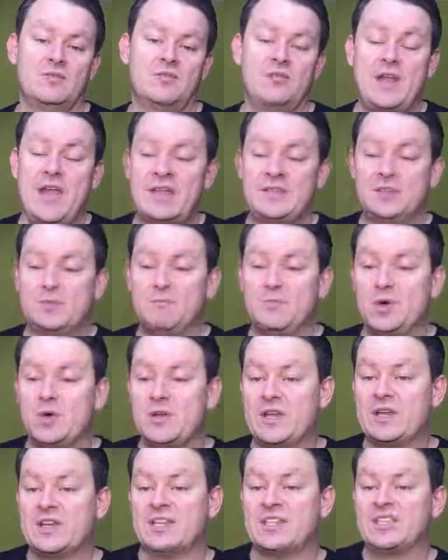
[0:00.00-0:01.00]
create a
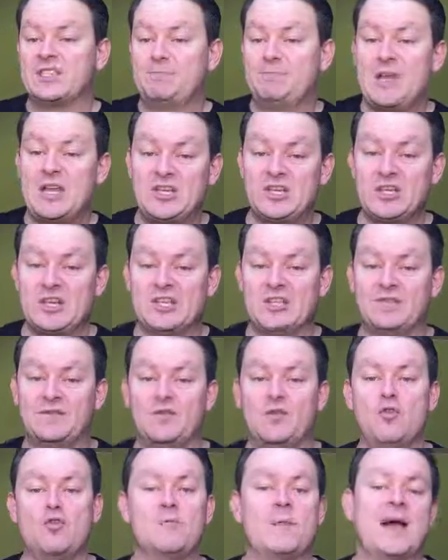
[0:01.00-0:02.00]
book in a
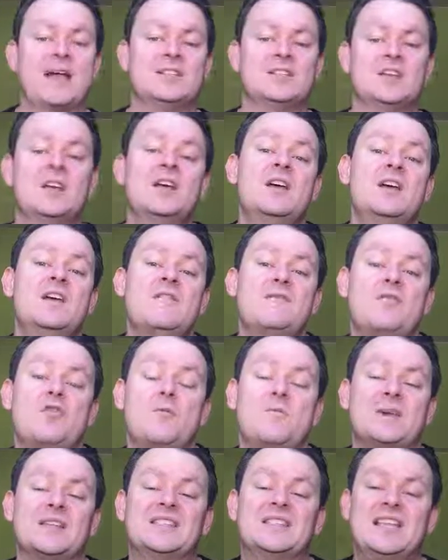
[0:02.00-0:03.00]
specialist format
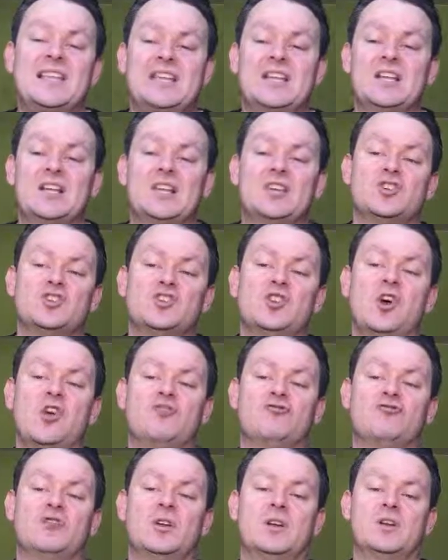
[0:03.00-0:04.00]
for a particular
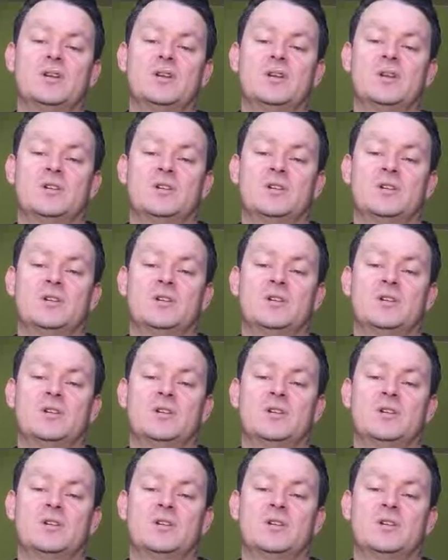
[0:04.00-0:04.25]
genre,